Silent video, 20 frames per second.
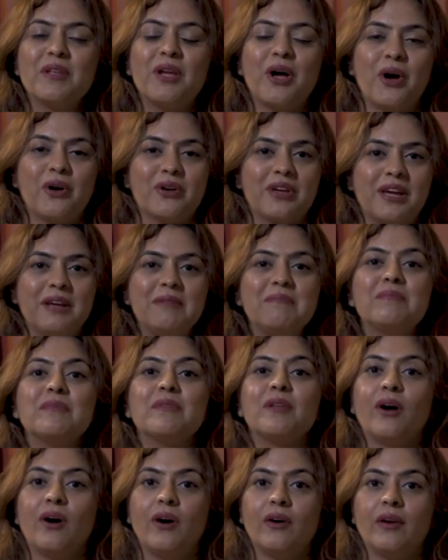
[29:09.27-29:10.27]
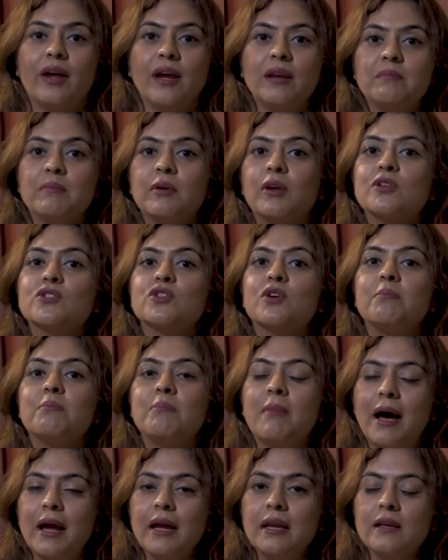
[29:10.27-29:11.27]
Okay, all right, because your
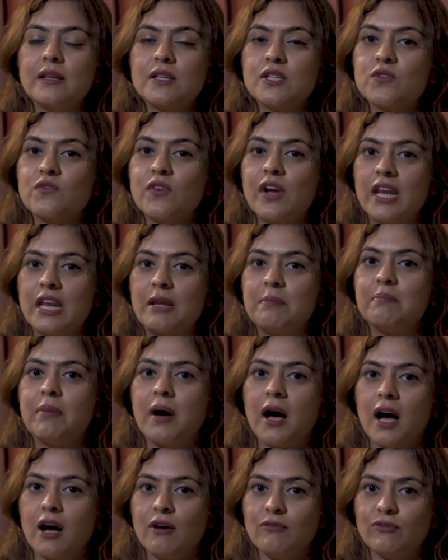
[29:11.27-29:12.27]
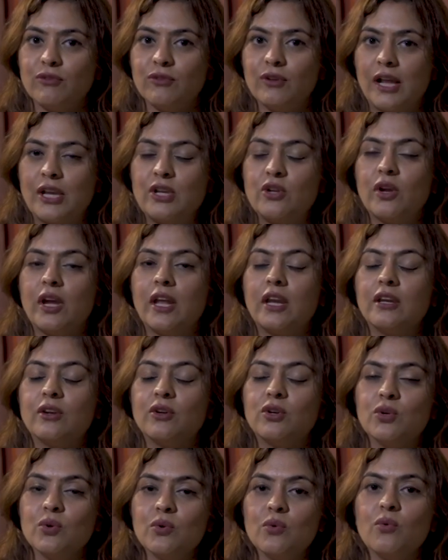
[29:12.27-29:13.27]
mind is very powerful and you
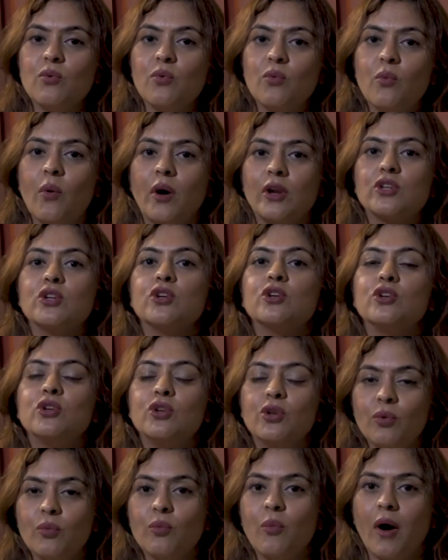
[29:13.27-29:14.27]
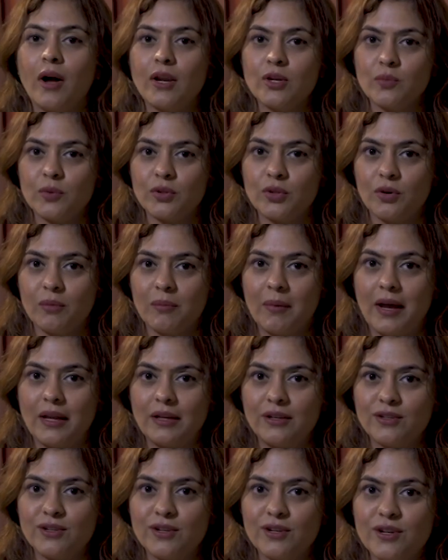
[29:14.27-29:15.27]
can do what you want with your
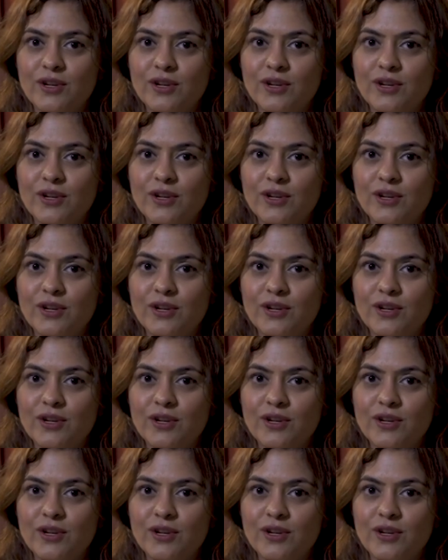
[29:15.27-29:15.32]
mind.